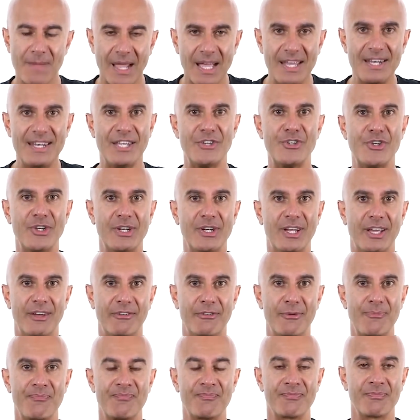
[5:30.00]

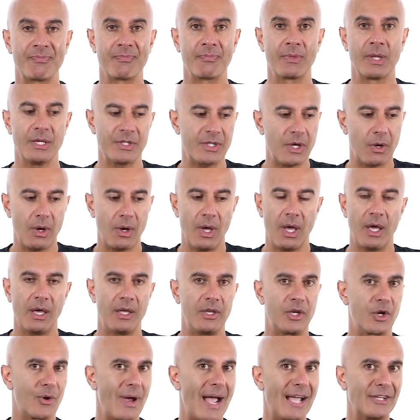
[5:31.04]
Initiative. So
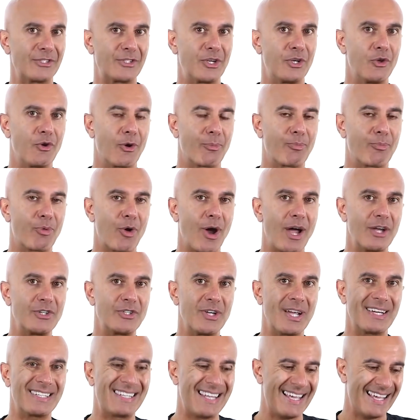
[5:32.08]
you're asked to do a
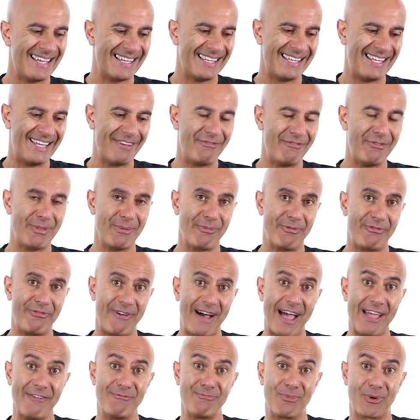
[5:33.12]
project, give them
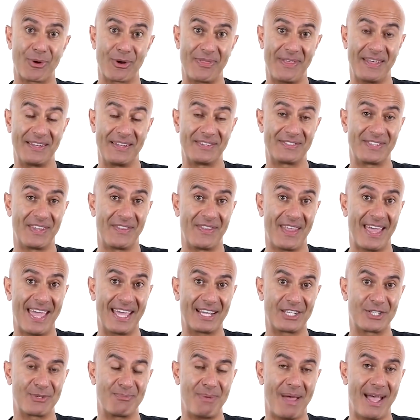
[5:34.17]
five more things than they
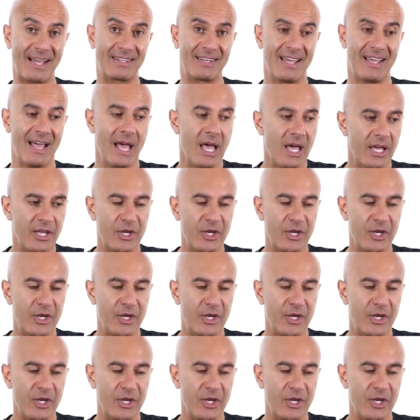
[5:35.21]
expect.